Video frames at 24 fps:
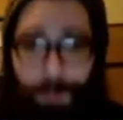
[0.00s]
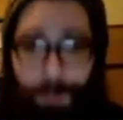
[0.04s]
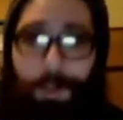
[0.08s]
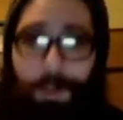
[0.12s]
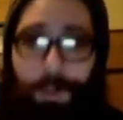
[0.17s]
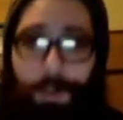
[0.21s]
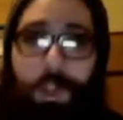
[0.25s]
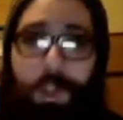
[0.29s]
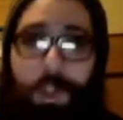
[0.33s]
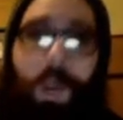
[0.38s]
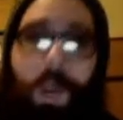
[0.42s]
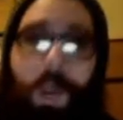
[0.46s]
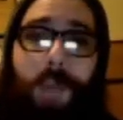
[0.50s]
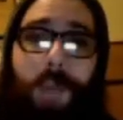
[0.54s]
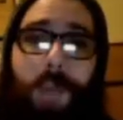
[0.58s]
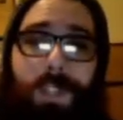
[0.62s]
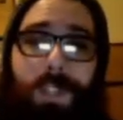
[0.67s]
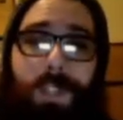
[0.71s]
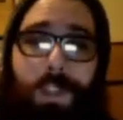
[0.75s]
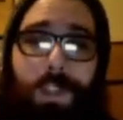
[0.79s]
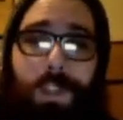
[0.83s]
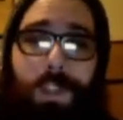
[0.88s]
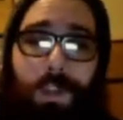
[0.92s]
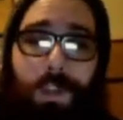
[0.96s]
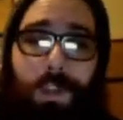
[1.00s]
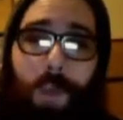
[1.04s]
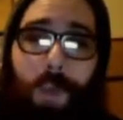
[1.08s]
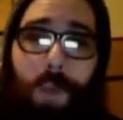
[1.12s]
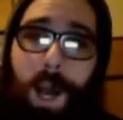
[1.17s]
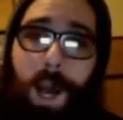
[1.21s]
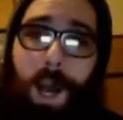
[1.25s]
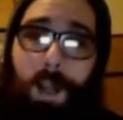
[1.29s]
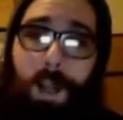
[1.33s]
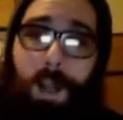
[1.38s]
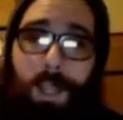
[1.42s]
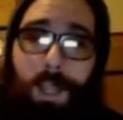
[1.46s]
knew I was going to do
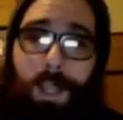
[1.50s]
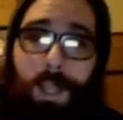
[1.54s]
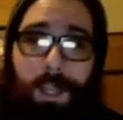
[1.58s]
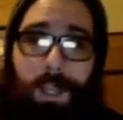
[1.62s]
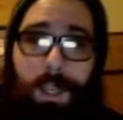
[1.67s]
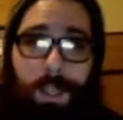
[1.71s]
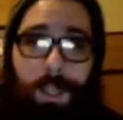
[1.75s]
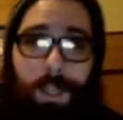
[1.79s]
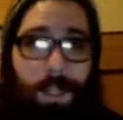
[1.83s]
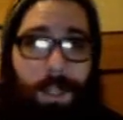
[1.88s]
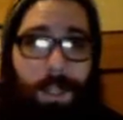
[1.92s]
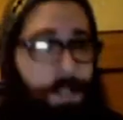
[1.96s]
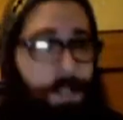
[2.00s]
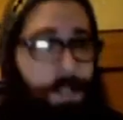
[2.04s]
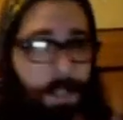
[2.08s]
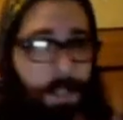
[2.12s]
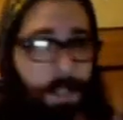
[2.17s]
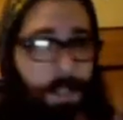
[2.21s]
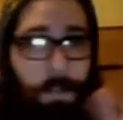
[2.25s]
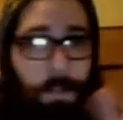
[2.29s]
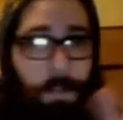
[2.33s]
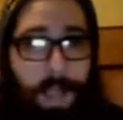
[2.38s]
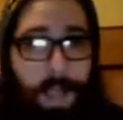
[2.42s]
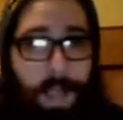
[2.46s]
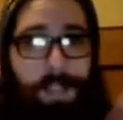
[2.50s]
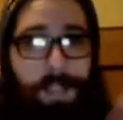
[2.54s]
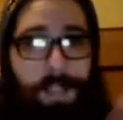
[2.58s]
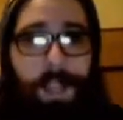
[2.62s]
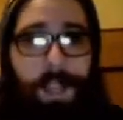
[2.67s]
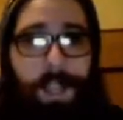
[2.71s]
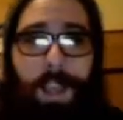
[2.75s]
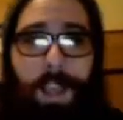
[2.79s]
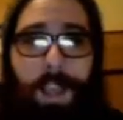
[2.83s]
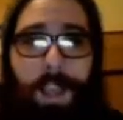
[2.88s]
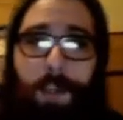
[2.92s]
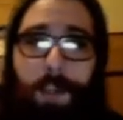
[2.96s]
well. It's
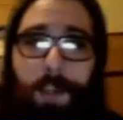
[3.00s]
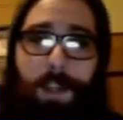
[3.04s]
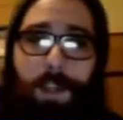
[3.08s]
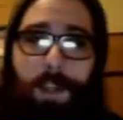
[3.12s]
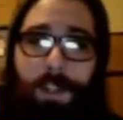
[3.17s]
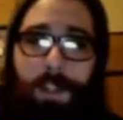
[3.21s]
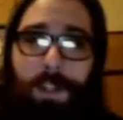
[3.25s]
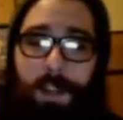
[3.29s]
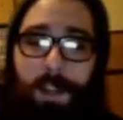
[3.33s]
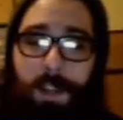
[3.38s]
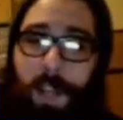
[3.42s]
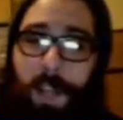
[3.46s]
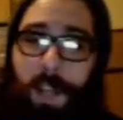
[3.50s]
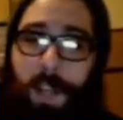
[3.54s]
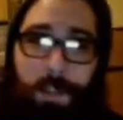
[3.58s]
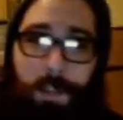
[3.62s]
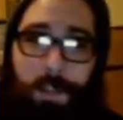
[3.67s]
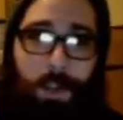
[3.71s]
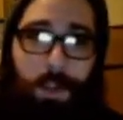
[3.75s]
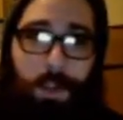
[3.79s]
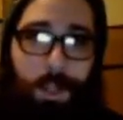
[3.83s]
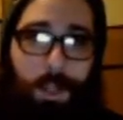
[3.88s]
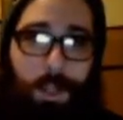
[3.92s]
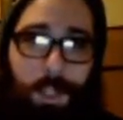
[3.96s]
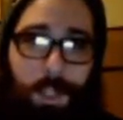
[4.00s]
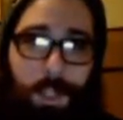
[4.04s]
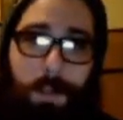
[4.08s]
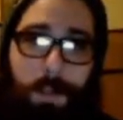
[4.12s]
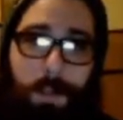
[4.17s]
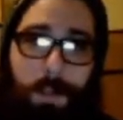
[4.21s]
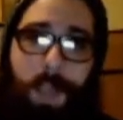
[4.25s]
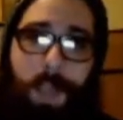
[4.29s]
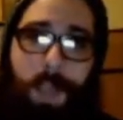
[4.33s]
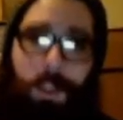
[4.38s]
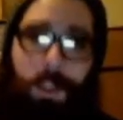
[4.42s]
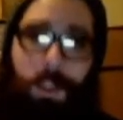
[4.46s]
amazing how much an 11-year-old can
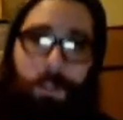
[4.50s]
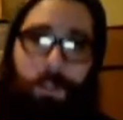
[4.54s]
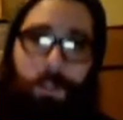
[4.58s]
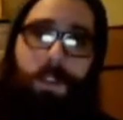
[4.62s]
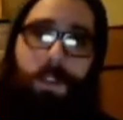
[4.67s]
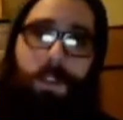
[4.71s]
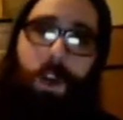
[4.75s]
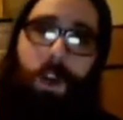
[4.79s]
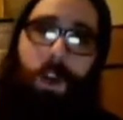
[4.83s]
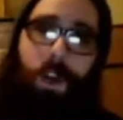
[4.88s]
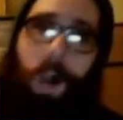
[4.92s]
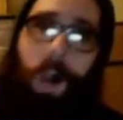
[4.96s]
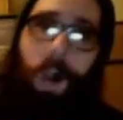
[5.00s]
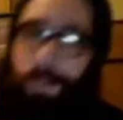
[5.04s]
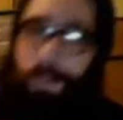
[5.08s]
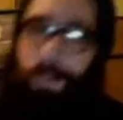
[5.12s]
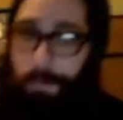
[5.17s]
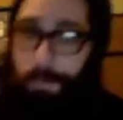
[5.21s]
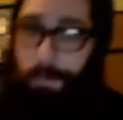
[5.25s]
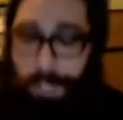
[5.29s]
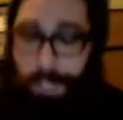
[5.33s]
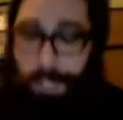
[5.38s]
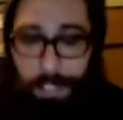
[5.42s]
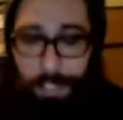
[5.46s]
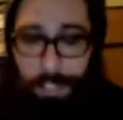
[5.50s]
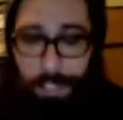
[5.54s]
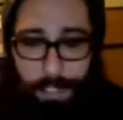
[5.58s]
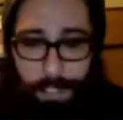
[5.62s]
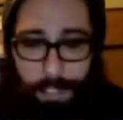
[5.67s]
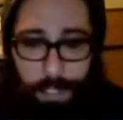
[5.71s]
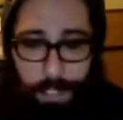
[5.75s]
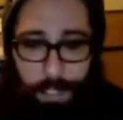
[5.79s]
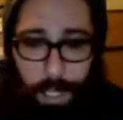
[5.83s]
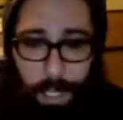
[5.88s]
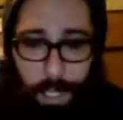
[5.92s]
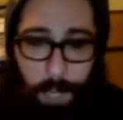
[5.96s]
make you feel awesome.
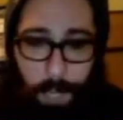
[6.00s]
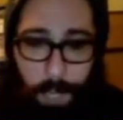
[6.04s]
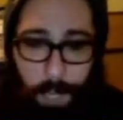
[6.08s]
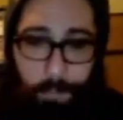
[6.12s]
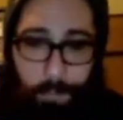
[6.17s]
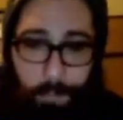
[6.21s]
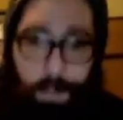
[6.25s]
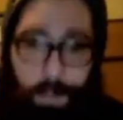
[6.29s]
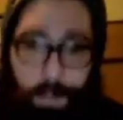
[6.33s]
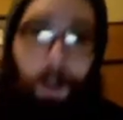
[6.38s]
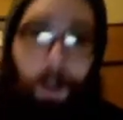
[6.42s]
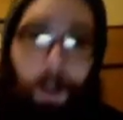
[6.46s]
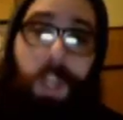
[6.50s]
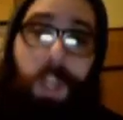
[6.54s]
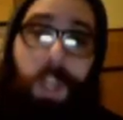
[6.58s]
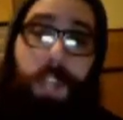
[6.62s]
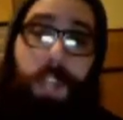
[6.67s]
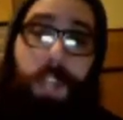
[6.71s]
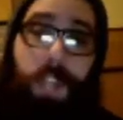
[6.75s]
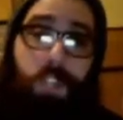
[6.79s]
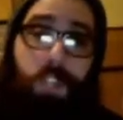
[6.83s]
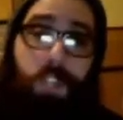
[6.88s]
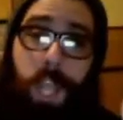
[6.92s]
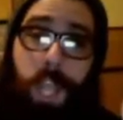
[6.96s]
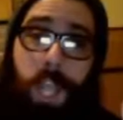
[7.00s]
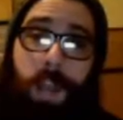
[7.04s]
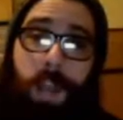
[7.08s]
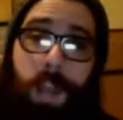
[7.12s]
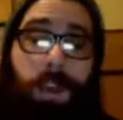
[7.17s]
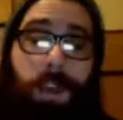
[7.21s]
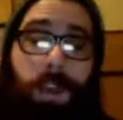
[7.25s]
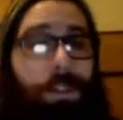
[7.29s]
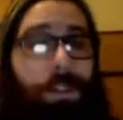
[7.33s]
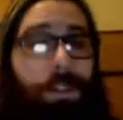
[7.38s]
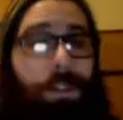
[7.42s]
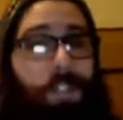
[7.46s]
I want to thank
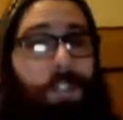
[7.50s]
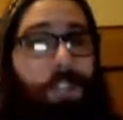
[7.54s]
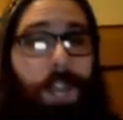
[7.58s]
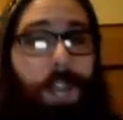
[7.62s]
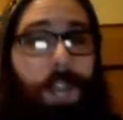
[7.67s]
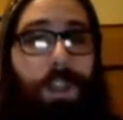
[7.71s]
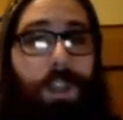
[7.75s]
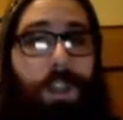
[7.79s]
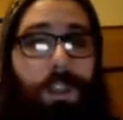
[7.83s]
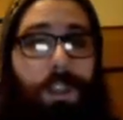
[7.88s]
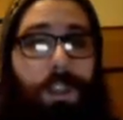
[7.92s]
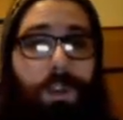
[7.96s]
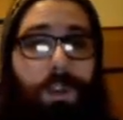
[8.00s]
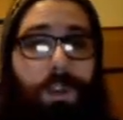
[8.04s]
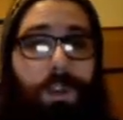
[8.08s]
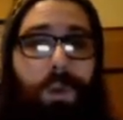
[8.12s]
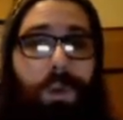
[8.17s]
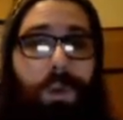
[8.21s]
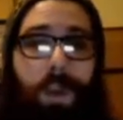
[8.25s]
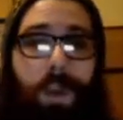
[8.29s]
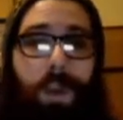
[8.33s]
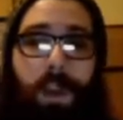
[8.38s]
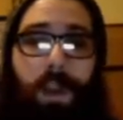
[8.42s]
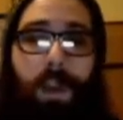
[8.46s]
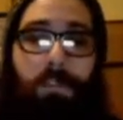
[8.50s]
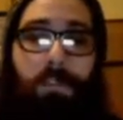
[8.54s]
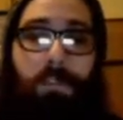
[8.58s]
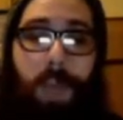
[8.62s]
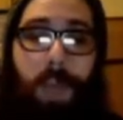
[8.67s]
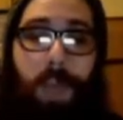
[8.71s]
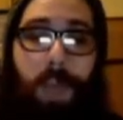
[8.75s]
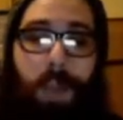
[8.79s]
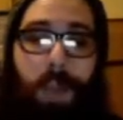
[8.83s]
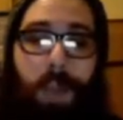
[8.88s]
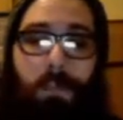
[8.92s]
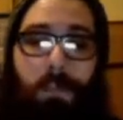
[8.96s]
Jana. Jana, you have
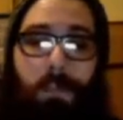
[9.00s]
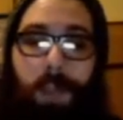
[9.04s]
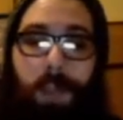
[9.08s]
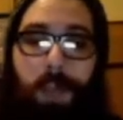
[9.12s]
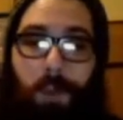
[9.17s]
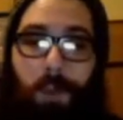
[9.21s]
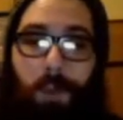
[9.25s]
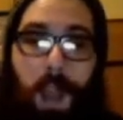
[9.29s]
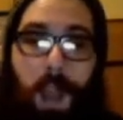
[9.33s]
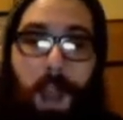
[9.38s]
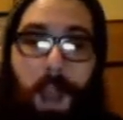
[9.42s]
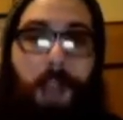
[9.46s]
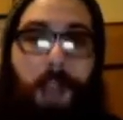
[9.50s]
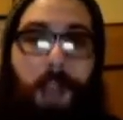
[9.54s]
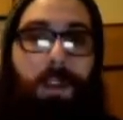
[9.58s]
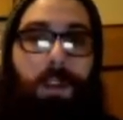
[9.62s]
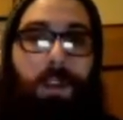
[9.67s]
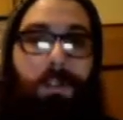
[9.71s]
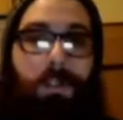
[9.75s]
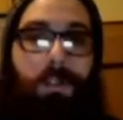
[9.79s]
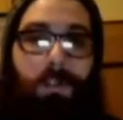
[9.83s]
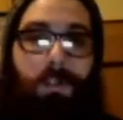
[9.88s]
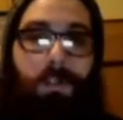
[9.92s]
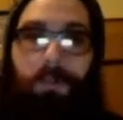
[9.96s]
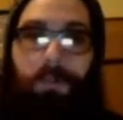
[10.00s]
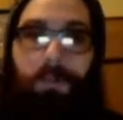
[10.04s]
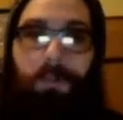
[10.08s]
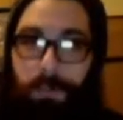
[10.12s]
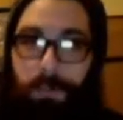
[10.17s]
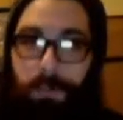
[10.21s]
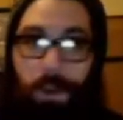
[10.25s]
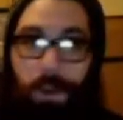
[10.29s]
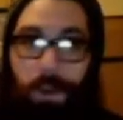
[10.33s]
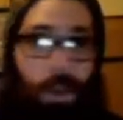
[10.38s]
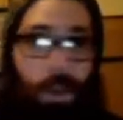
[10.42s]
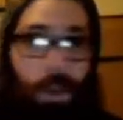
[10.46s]
been my rock
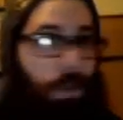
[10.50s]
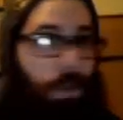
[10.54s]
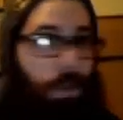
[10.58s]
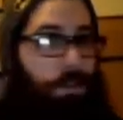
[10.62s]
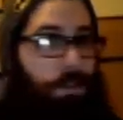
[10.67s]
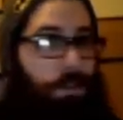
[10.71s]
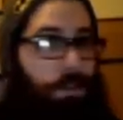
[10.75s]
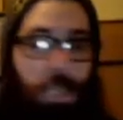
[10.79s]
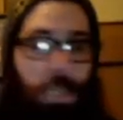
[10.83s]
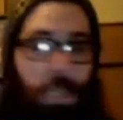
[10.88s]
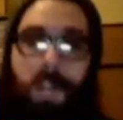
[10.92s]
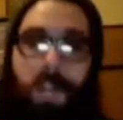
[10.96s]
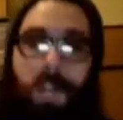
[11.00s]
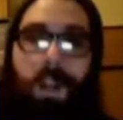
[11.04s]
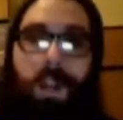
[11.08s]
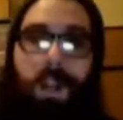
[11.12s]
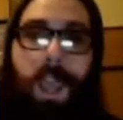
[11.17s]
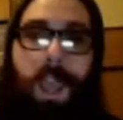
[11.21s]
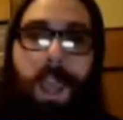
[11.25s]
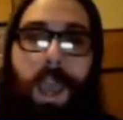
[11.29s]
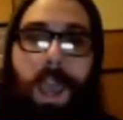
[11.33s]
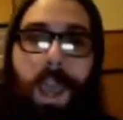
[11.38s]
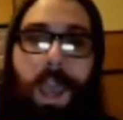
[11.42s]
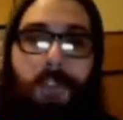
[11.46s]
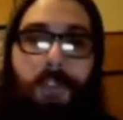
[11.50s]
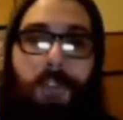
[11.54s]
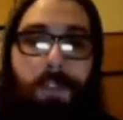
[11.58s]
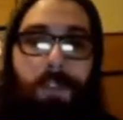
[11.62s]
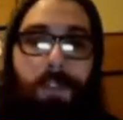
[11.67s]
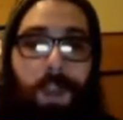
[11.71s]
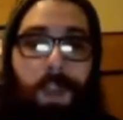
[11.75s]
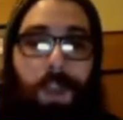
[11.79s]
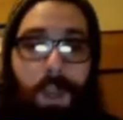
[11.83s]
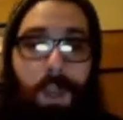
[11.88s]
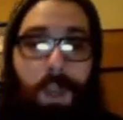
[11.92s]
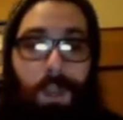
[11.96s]
for a year and a half.
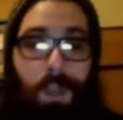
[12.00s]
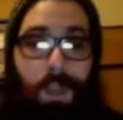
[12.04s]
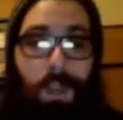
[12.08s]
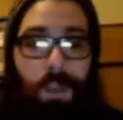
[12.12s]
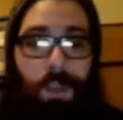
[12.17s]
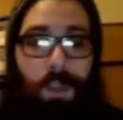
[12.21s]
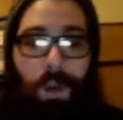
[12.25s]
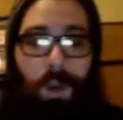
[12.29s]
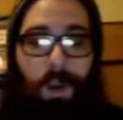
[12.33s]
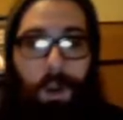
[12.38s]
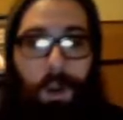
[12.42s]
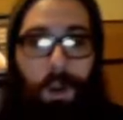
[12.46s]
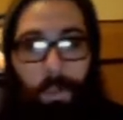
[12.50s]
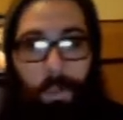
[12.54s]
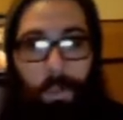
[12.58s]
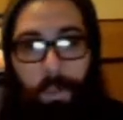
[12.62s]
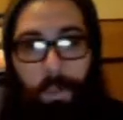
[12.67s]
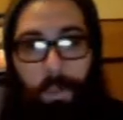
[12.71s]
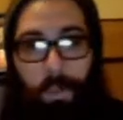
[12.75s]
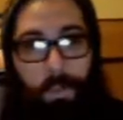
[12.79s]
You are